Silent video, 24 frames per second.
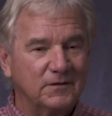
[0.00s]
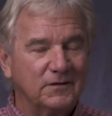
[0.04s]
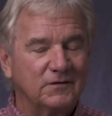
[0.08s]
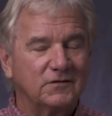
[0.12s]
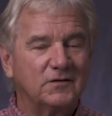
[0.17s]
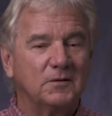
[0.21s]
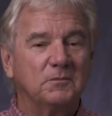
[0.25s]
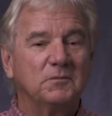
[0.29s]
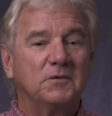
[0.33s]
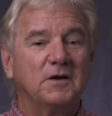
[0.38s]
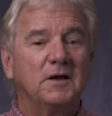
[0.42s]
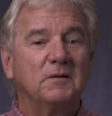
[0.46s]

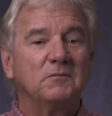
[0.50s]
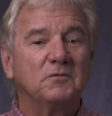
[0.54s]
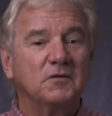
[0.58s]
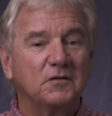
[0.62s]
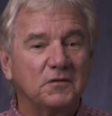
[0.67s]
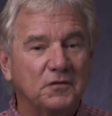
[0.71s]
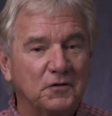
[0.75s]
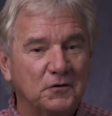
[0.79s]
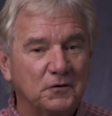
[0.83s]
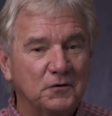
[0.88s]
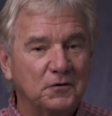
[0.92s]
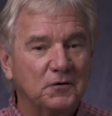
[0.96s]
sometimes a
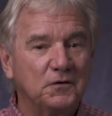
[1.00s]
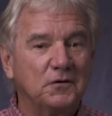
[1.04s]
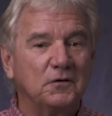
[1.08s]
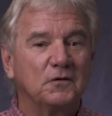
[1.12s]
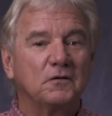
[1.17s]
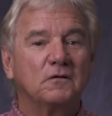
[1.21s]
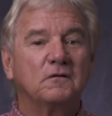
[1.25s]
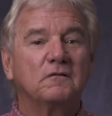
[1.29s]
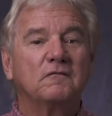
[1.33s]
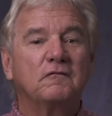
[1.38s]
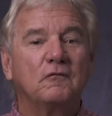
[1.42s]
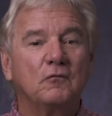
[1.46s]
third
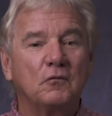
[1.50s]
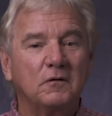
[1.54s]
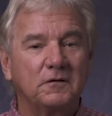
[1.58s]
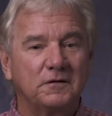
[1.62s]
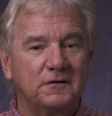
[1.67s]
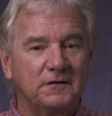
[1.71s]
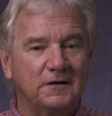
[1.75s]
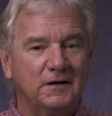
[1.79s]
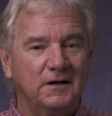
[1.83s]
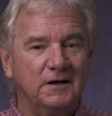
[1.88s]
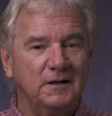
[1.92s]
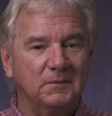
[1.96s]
or a
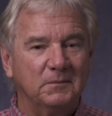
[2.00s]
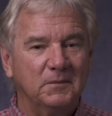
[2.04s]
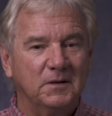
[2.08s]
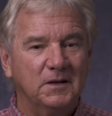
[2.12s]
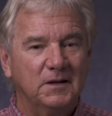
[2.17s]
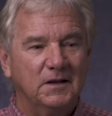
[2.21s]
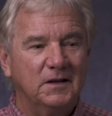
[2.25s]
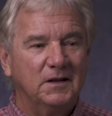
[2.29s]
fourth time,